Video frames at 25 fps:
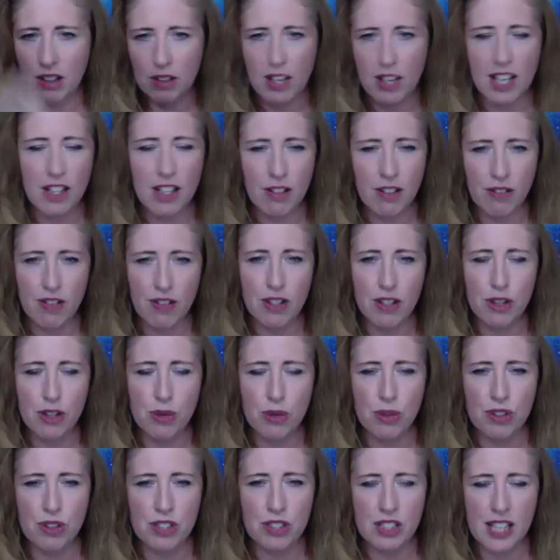
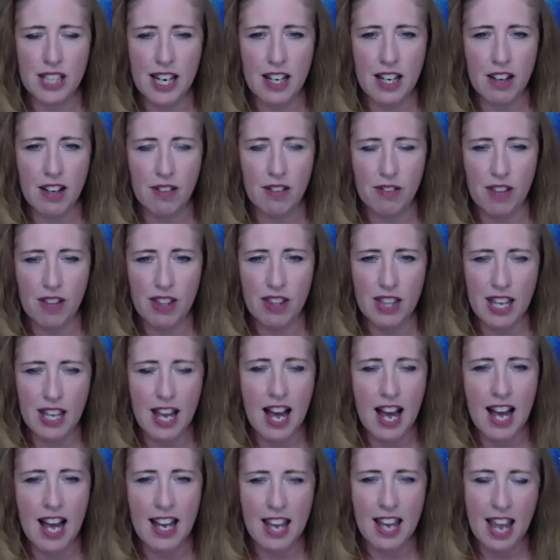individual state of the
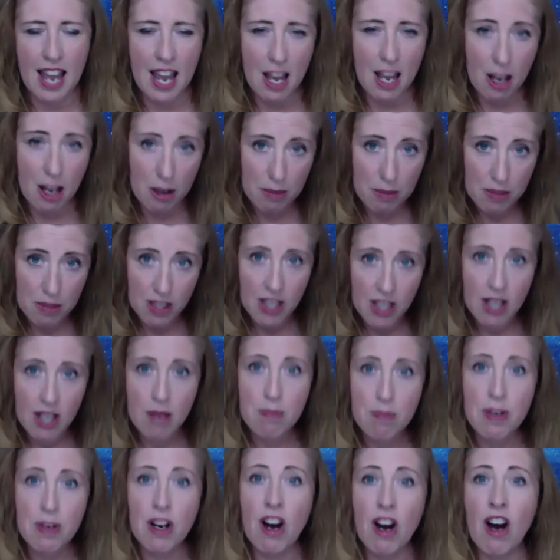I am,
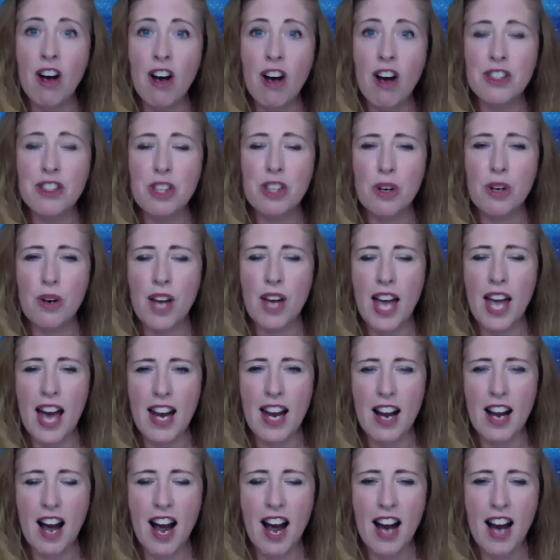but also at
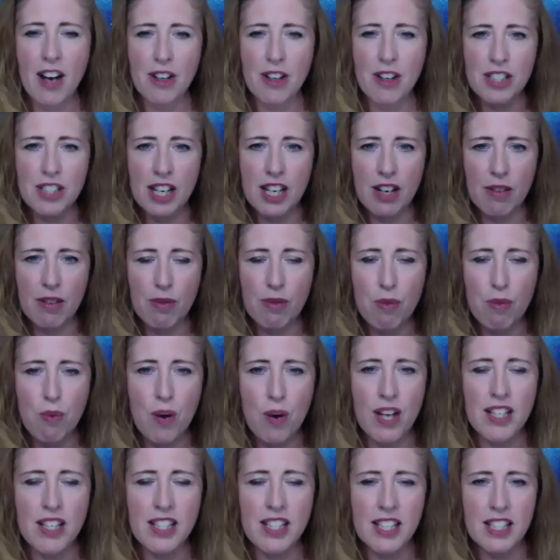a higher state of
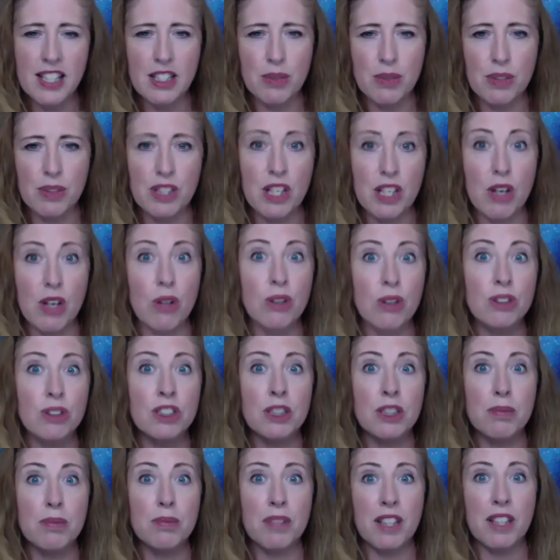oneness with the
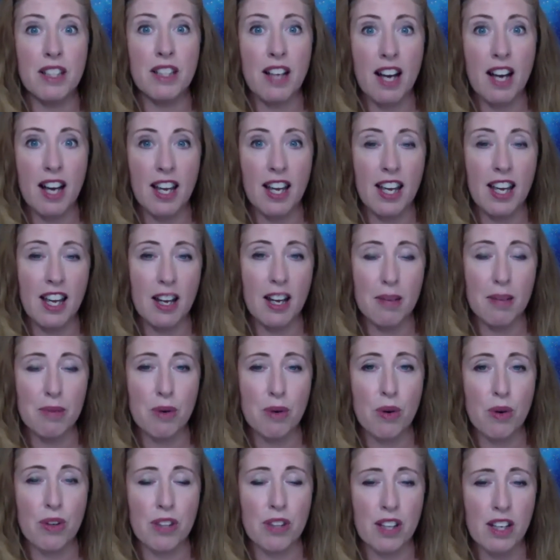ultimate I am
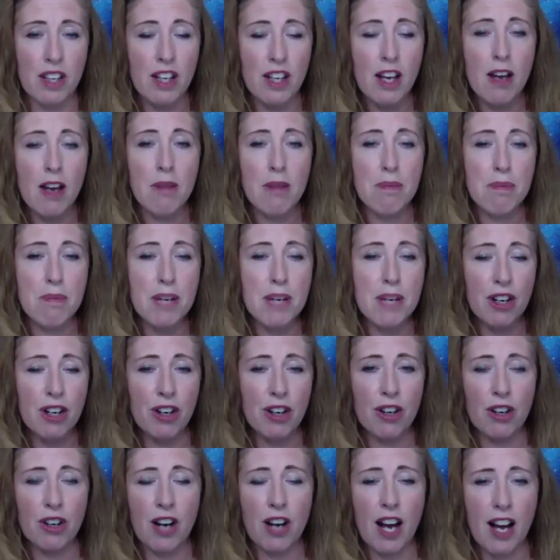or the
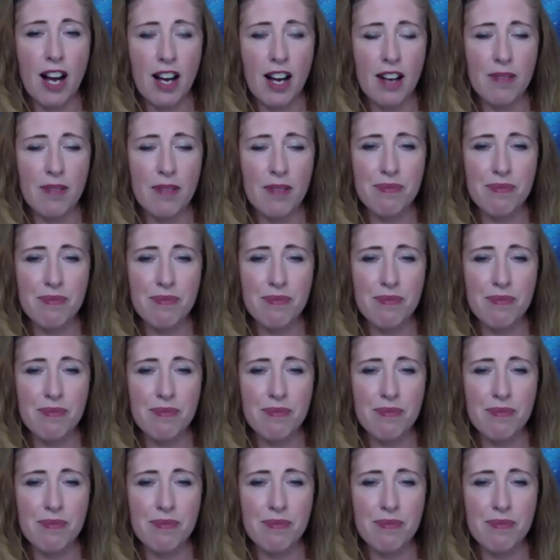bigger uh,